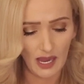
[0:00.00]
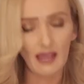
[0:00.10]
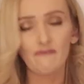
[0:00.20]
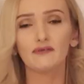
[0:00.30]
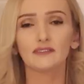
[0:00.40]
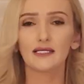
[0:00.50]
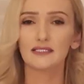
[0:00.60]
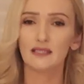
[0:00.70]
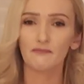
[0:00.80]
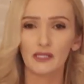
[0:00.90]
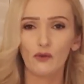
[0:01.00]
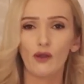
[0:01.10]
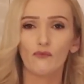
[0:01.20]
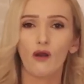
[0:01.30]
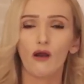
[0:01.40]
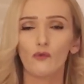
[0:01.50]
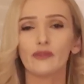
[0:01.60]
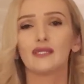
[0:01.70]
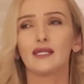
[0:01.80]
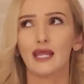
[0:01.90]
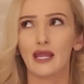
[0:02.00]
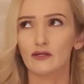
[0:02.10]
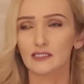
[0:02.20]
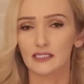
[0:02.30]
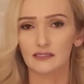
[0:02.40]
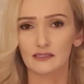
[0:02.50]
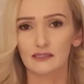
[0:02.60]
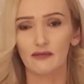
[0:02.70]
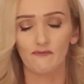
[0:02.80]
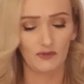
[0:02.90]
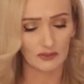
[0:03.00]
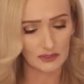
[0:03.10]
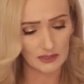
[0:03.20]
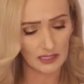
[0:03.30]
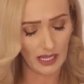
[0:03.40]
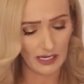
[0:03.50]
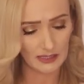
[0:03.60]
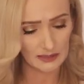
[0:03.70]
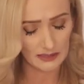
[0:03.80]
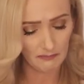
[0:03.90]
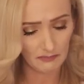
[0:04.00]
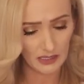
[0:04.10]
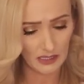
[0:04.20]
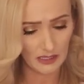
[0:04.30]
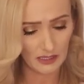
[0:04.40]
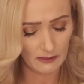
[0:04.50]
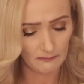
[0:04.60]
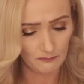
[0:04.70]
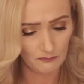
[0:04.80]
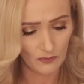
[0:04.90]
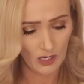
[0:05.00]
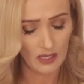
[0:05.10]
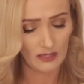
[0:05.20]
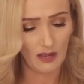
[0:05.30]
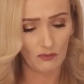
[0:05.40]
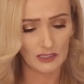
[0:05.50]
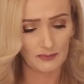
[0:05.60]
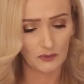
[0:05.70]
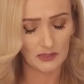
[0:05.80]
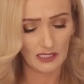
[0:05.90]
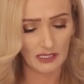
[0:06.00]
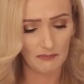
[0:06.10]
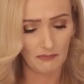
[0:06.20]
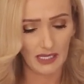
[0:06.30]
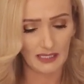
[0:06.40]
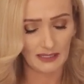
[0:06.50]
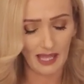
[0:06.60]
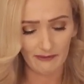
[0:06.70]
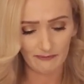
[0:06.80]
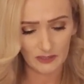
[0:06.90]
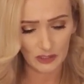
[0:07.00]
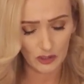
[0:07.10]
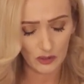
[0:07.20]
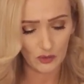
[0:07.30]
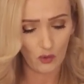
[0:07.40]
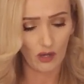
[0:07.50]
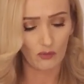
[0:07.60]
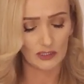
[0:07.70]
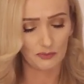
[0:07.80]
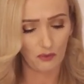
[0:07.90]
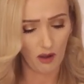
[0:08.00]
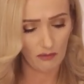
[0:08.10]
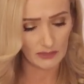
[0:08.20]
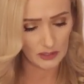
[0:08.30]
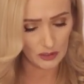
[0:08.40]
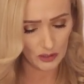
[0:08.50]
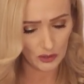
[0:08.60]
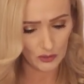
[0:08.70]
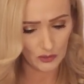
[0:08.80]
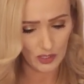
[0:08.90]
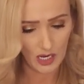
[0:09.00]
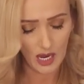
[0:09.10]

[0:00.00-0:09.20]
it feels like something went wrong with an inheritance. It feels like something that was supposed to get left to you or was promised to you